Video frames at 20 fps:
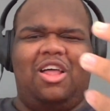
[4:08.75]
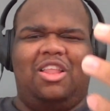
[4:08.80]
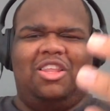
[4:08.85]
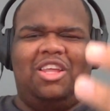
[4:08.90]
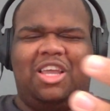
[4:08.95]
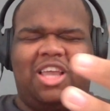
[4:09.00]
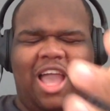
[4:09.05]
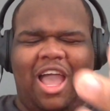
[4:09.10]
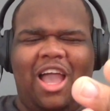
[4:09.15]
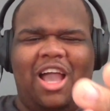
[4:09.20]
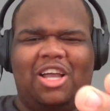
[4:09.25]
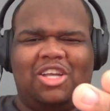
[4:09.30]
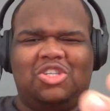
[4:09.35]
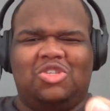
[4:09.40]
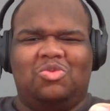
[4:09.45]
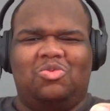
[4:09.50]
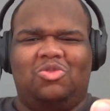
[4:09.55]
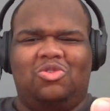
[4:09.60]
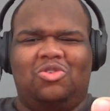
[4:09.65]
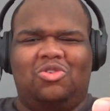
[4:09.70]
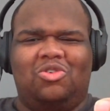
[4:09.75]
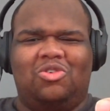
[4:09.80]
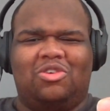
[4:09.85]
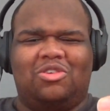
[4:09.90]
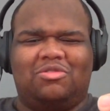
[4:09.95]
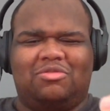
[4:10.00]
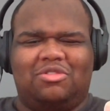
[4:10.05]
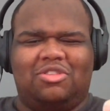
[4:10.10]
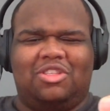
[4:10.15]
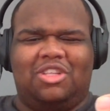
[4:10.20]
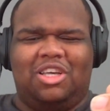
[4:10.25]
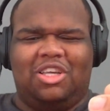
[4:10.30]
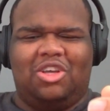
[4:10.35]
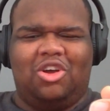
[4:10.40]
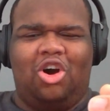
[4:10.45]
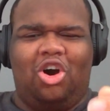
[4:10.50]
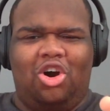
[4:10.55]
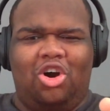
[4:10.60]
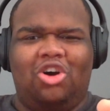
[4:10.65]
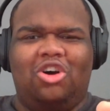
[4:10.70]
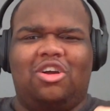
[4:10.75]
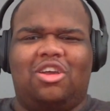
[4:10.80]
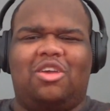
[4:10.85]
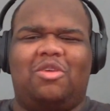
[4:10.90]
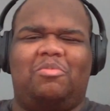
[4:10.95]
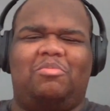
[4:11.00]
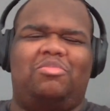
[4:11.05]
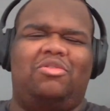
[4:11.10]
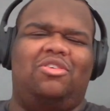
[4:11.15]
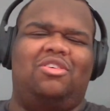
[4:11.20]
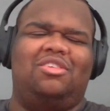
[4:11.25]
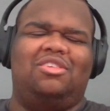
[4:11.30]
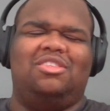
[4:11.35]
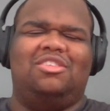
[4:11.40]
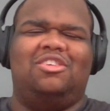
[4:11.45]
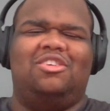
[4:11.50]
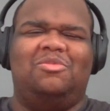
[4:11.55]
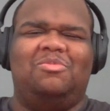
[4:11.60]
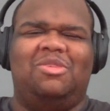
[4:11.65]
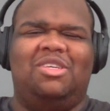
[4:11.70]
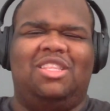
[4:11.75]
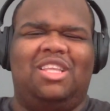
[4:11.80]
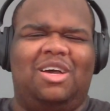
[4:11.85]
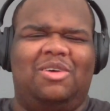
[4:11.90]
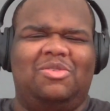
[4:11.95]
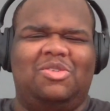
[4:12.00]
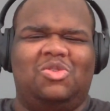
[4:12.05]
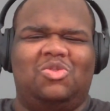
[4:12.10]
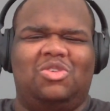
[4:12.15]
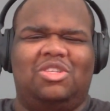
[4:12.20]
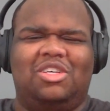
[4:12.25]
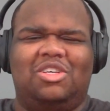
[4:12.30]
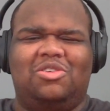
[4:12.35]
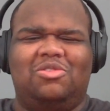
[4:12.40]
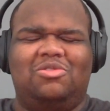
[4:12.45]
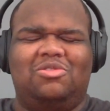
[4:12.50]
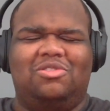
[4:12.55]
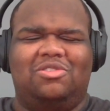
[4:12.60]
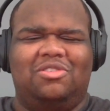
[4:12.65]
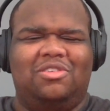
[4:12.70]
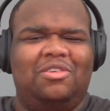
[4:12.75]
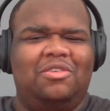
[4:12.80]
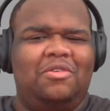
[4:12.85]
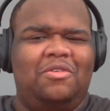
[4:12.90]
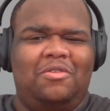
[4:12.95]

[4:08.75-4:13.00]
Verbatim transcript: like actual like hook part to come in. That was really cool.